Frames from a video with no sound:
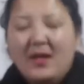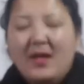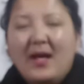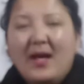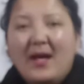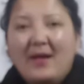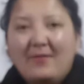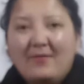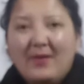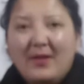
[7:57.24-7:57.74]

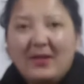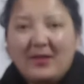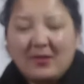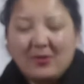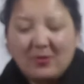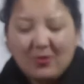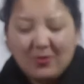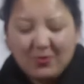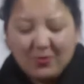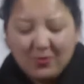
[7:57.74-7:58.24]
Anne Frank is
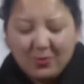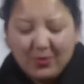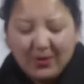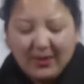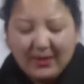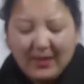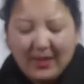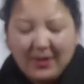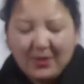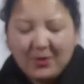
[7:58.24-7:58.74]
also doing
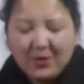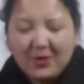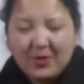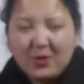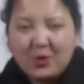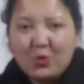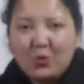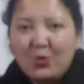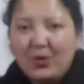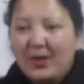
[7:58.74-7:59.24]
that. She's
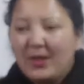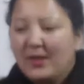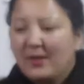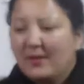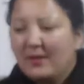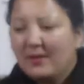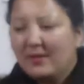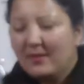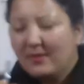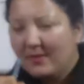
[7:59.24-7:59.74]
chewing
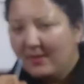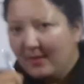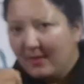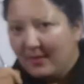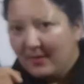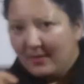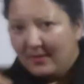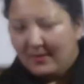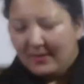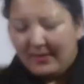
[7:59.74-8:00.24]

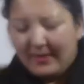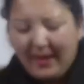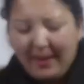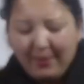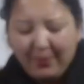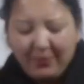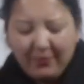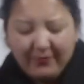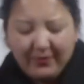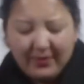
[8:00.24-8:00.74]
the
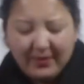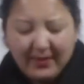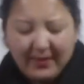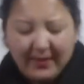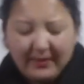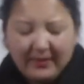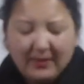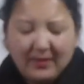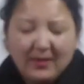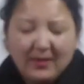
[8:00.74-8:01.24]
cap of her neck.